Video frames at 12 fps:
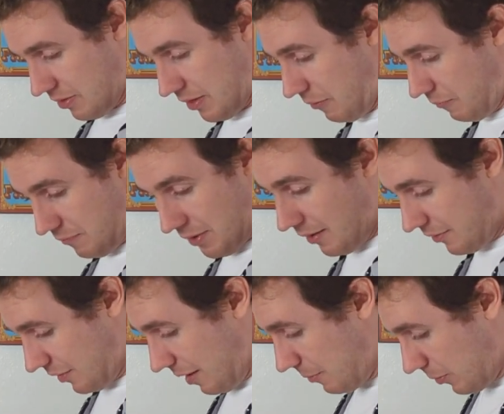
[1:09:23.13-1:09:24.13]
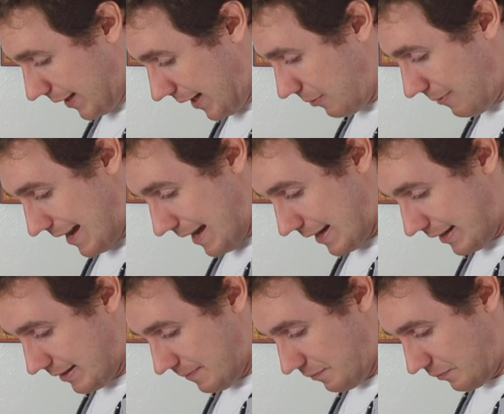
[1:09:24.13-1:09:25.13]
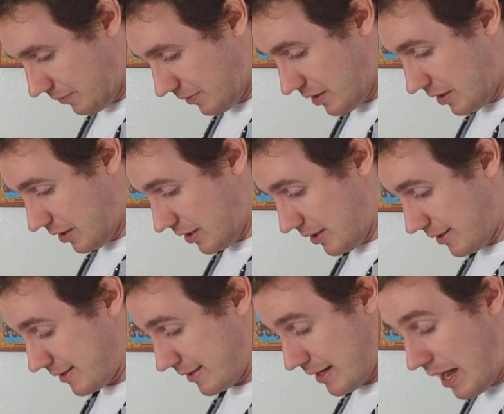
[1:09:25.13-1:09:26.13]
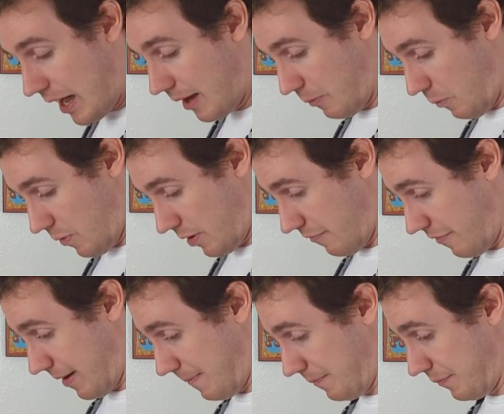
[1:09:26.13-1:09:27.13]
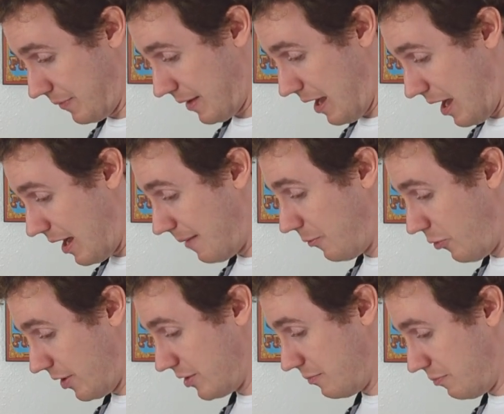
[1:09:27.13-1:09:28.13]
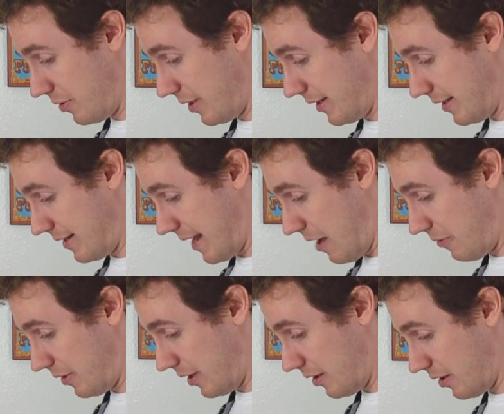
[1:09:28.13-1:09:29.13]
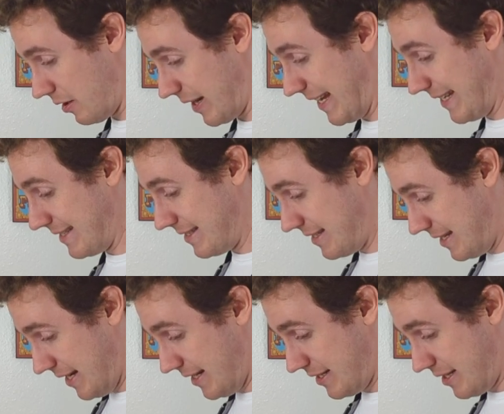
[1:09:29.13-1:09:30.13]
the submarine ride is not one of them. I'm going to put it down here in D